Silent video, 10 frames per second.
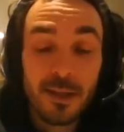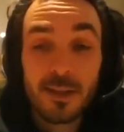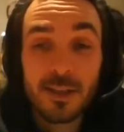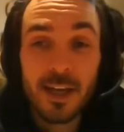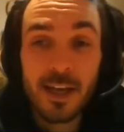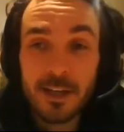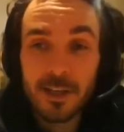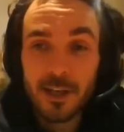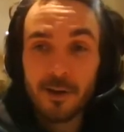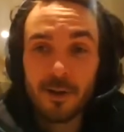Yeah, I
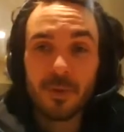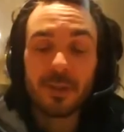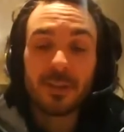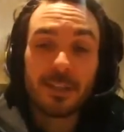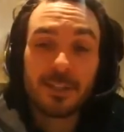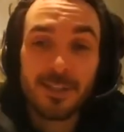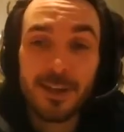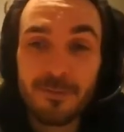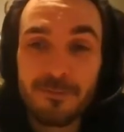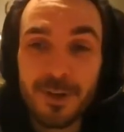don't know. I mean,
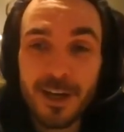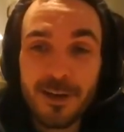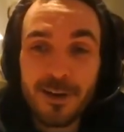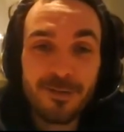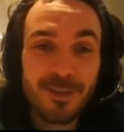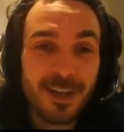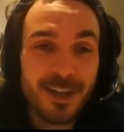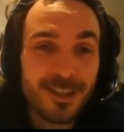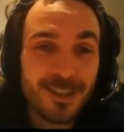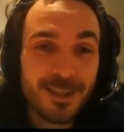I don't have the answers.